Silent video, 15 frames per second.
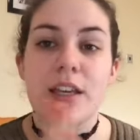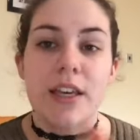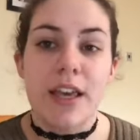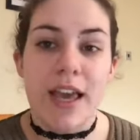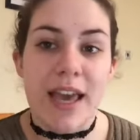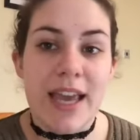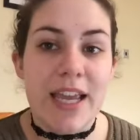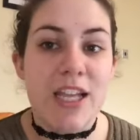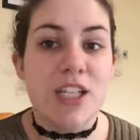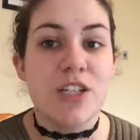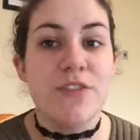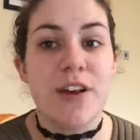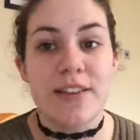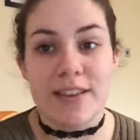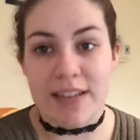year 8,
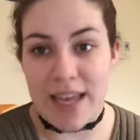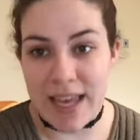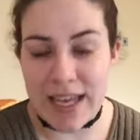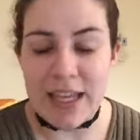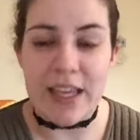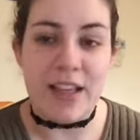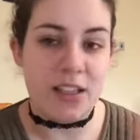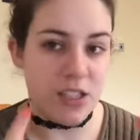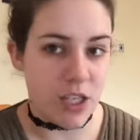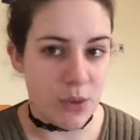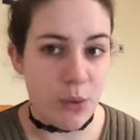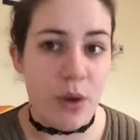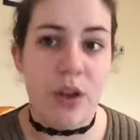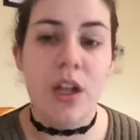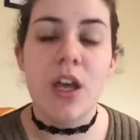2008, and
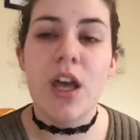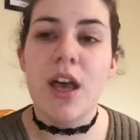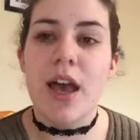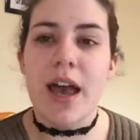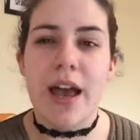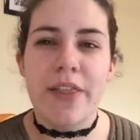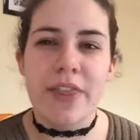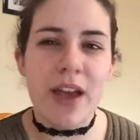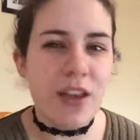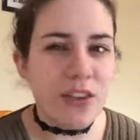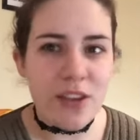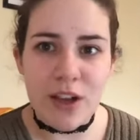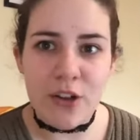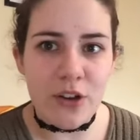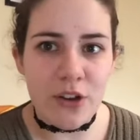so on. And
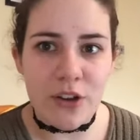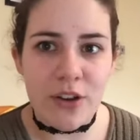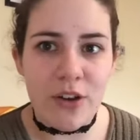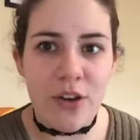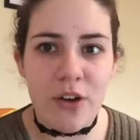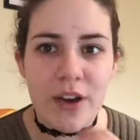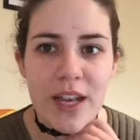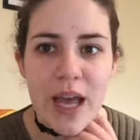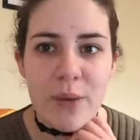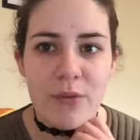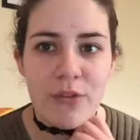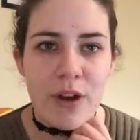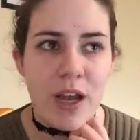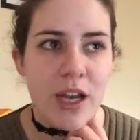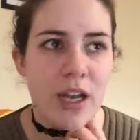that's like not gonna happen
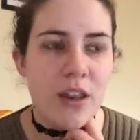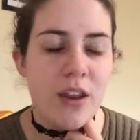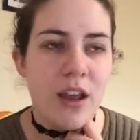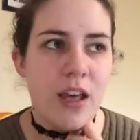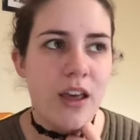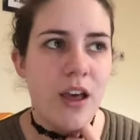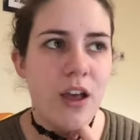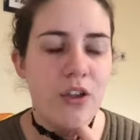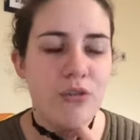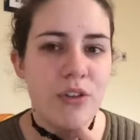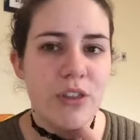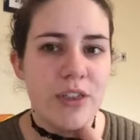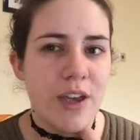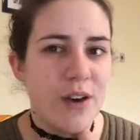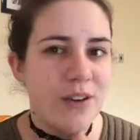for like another like
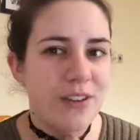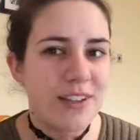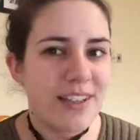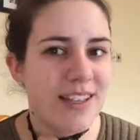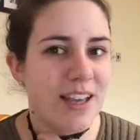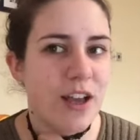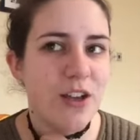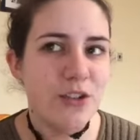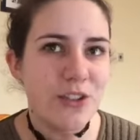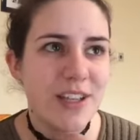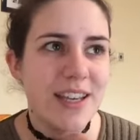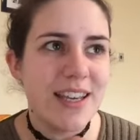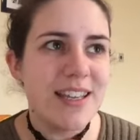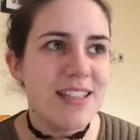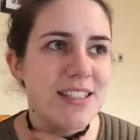100
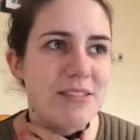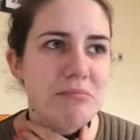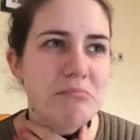years?